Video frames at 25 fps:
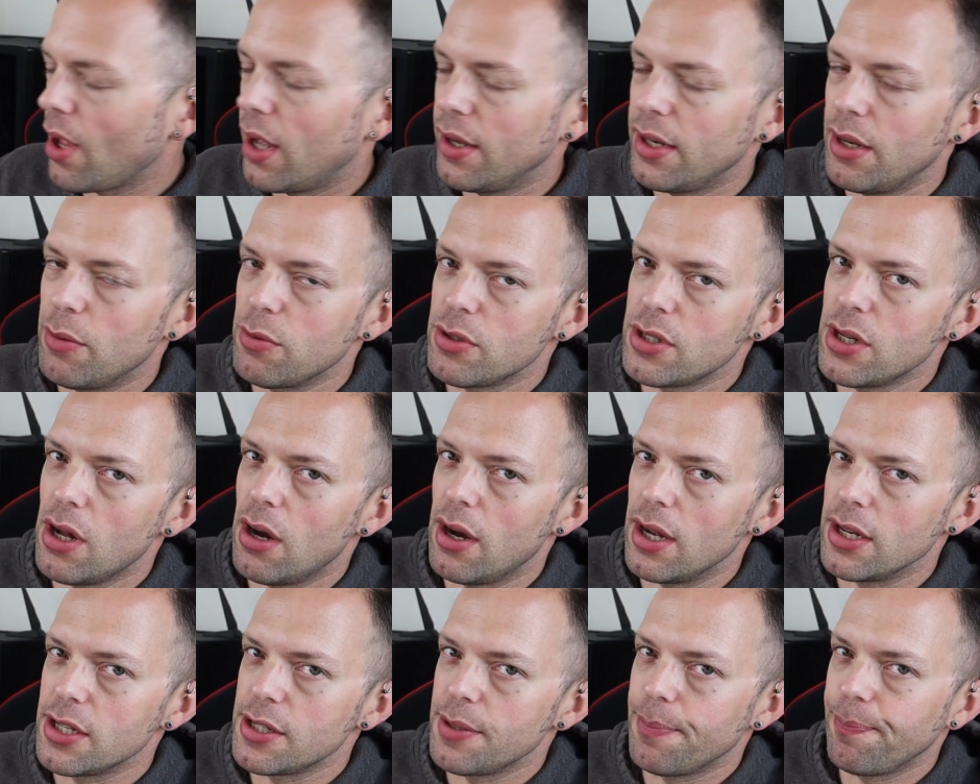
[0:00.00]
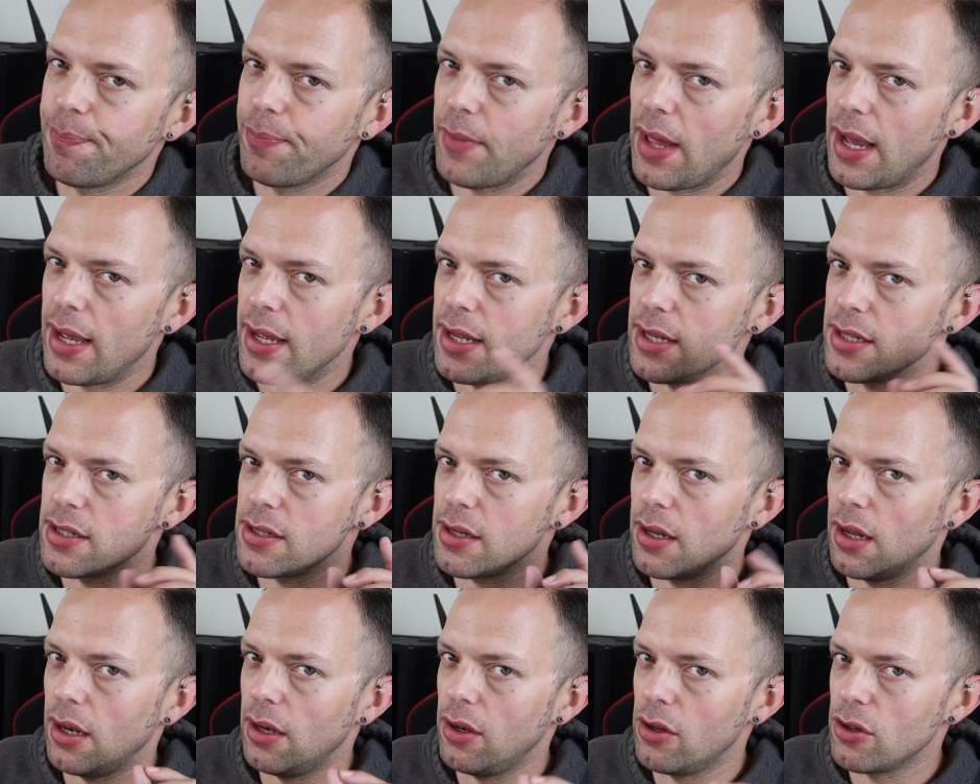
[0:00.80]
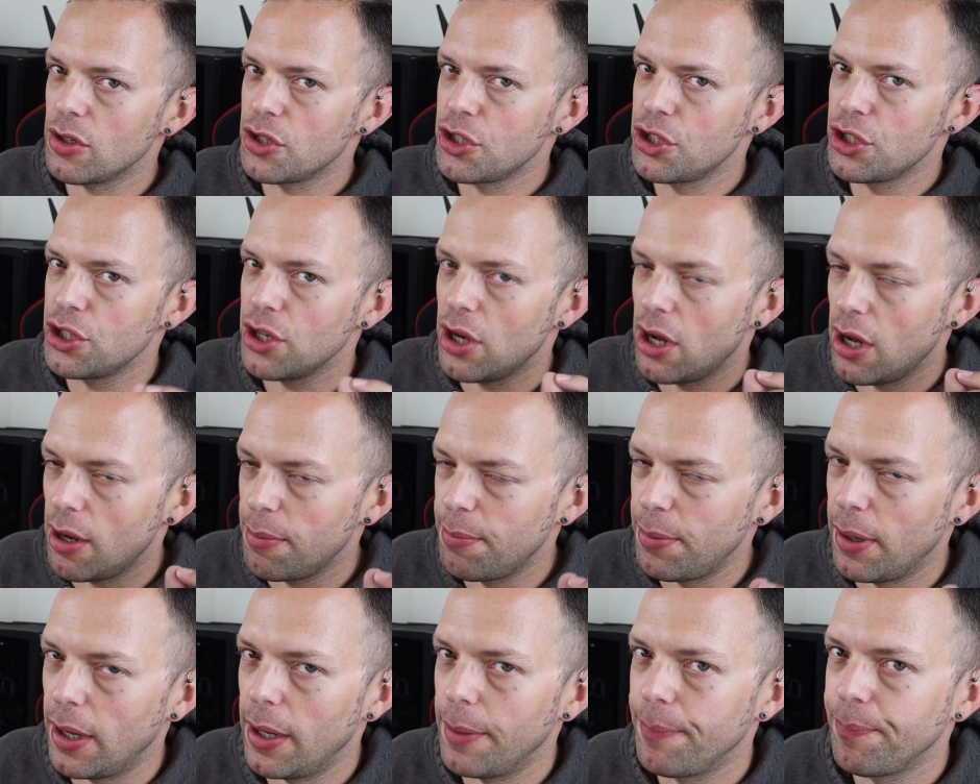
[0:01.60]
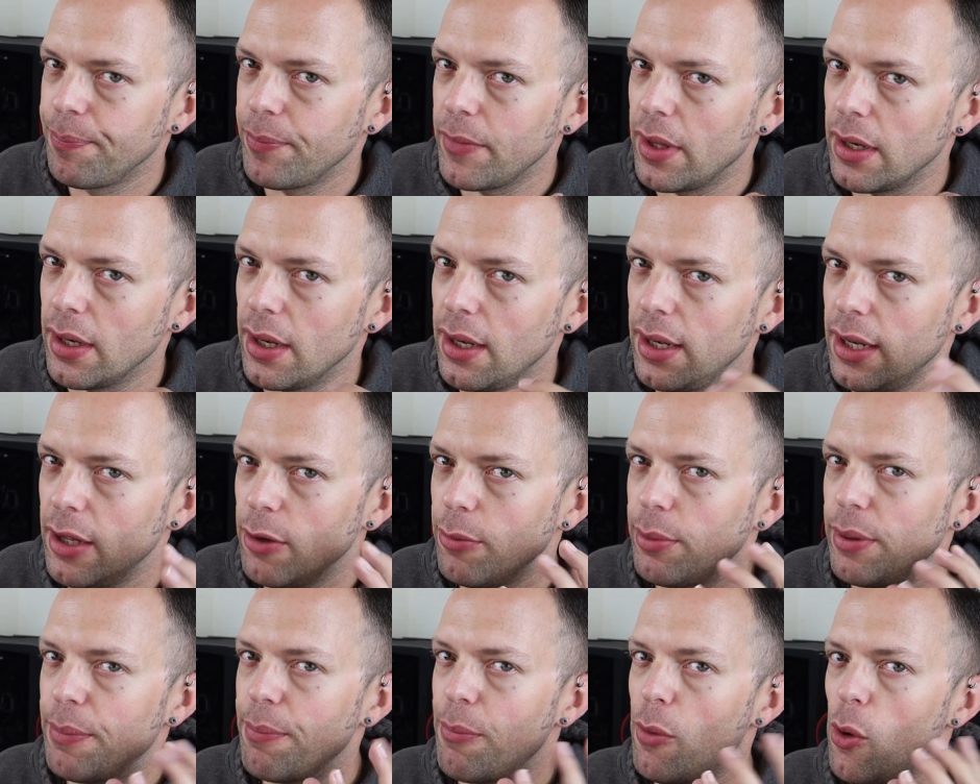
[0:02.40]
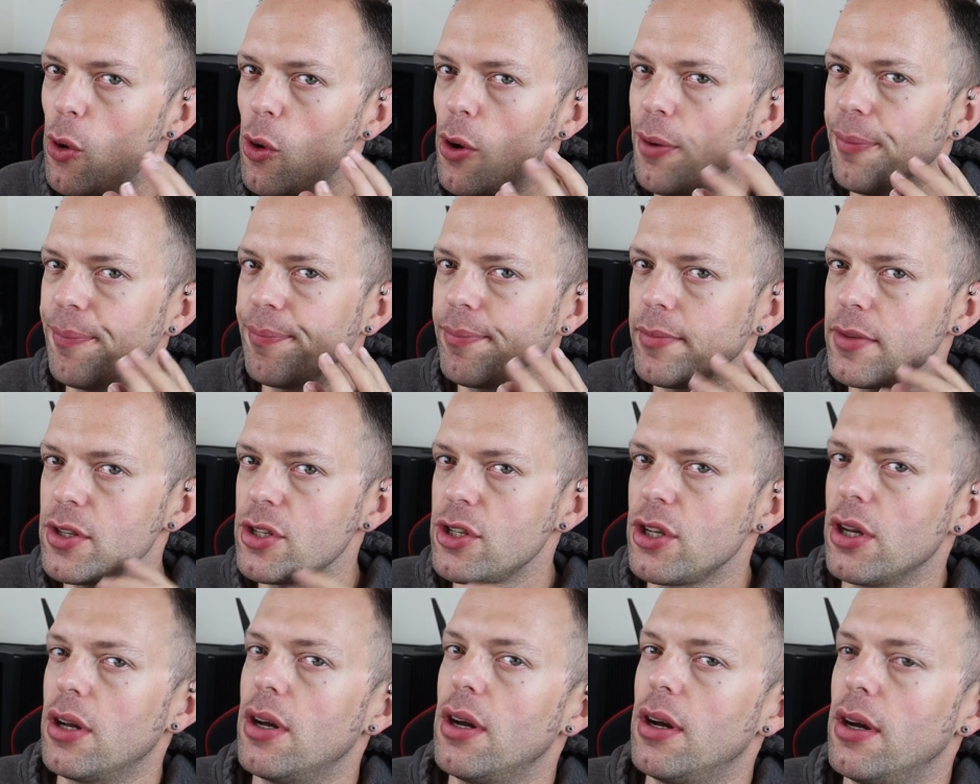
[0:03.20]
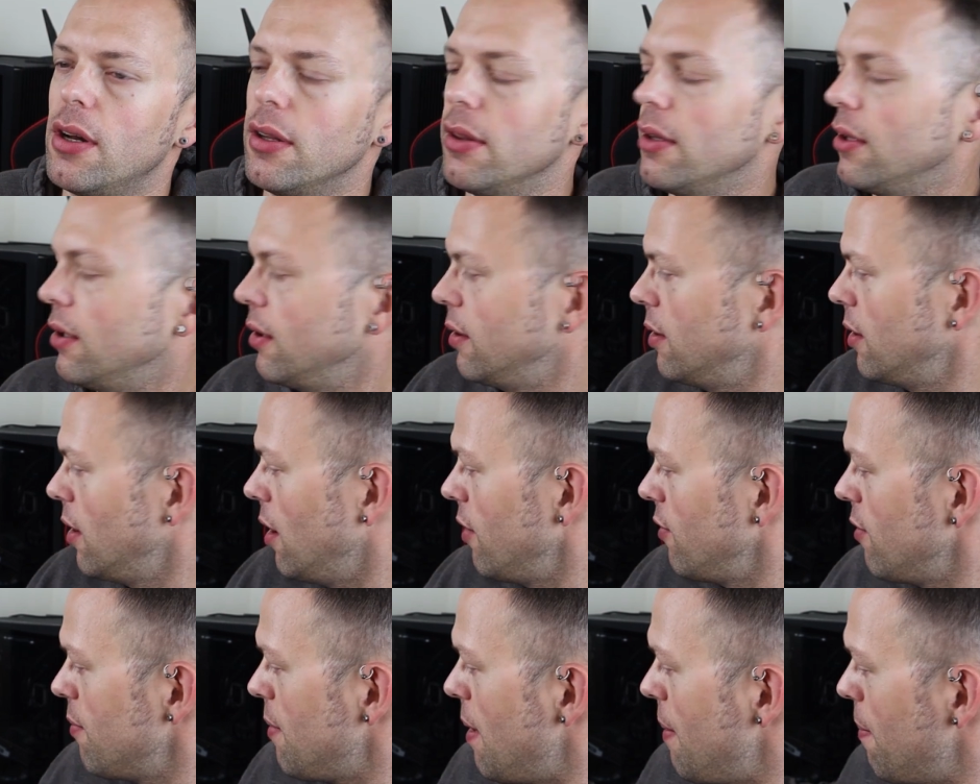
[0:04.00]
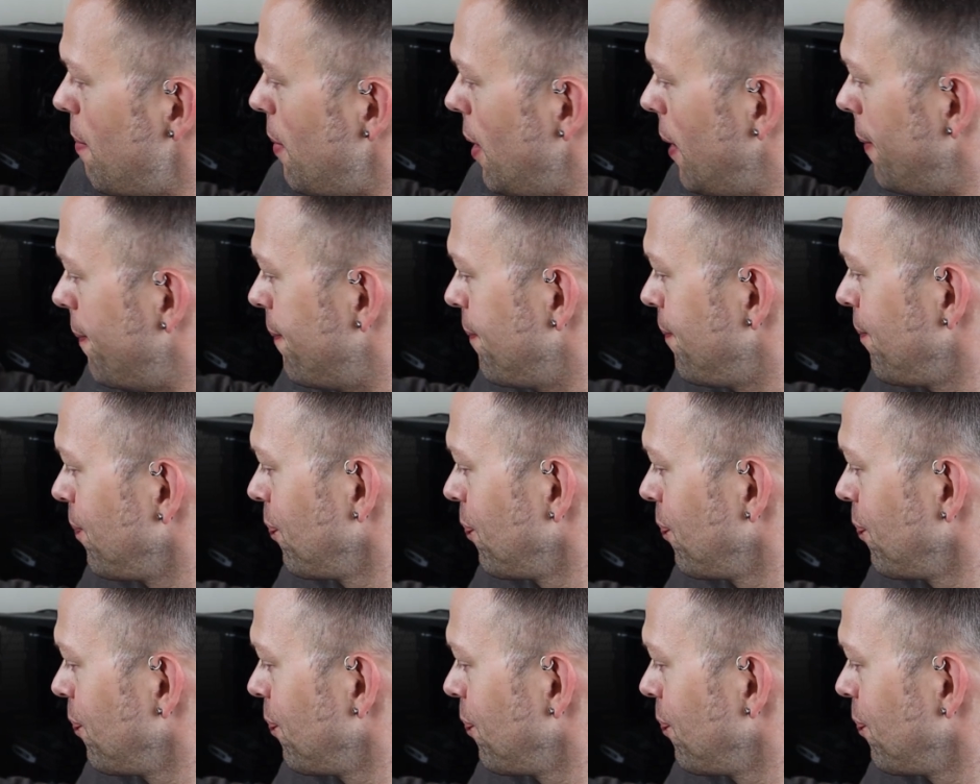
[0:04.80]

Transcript: And that was nice. That is a lot sharper and a little bit more tart than I remember.